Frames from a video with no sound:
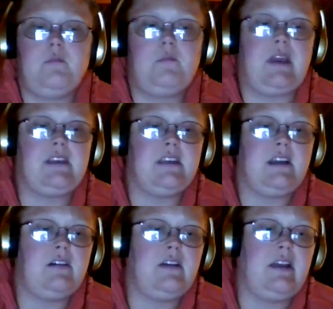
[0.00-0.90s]

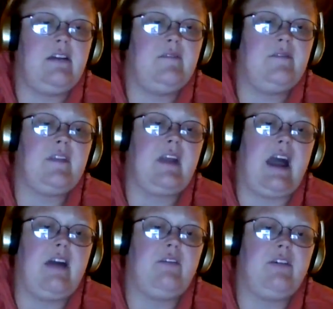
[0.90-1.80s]
Basically,
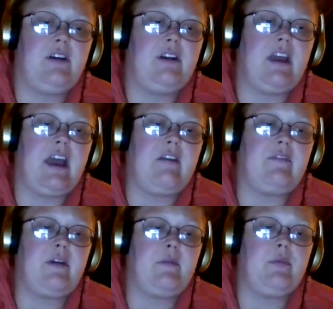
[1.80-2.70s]
I've learned to have
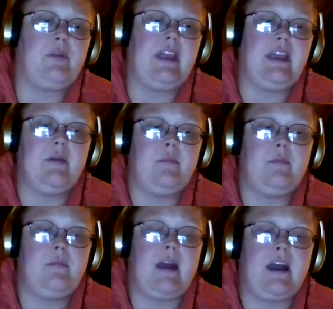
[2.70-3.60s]
complete
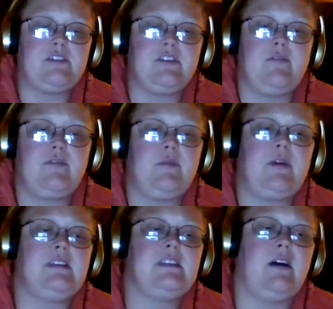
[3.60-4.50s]
compassion for
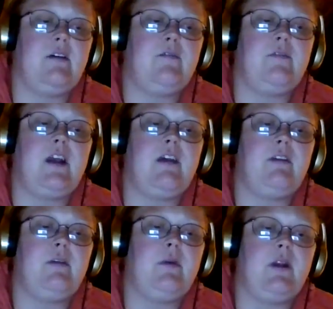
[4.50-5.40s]
myself, for
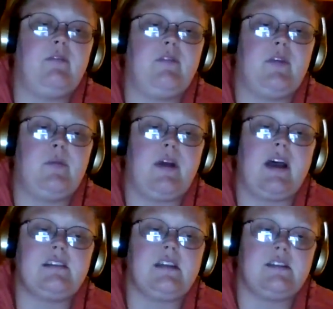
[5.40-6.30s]
everyone, and for the
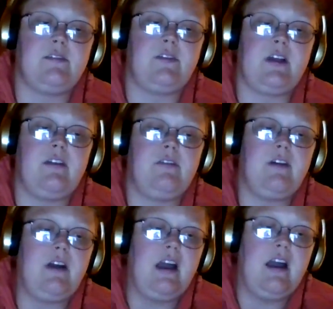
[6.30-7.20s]
process of life.
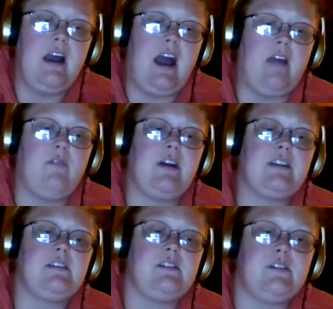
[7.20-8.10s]
I've
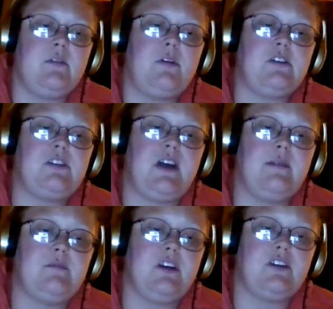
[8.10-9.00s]
wasted so much
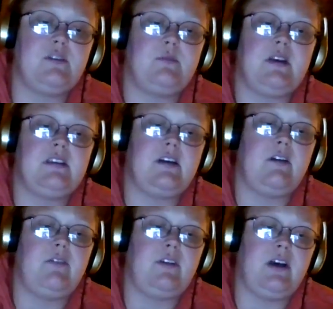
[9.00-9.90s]
time judging myself
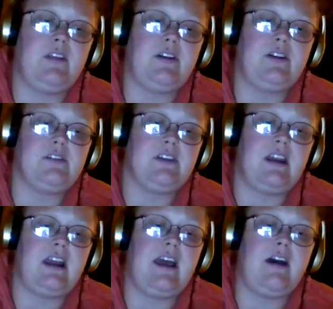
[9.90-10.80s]
and others, and
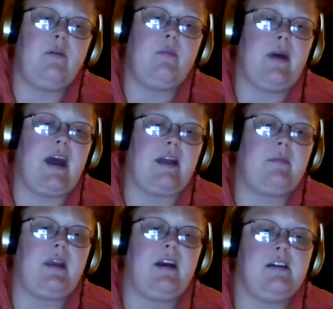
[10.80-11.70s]
I held back
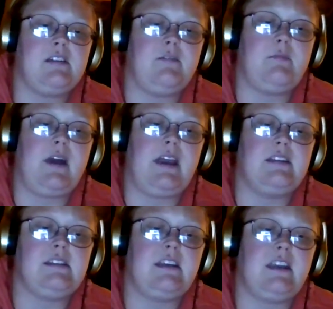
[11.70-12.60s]
because of my
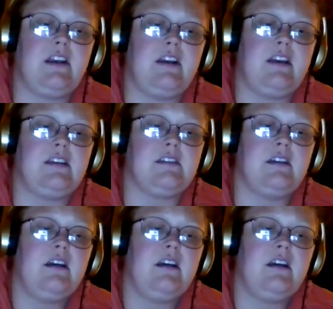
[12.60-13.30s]
insecurities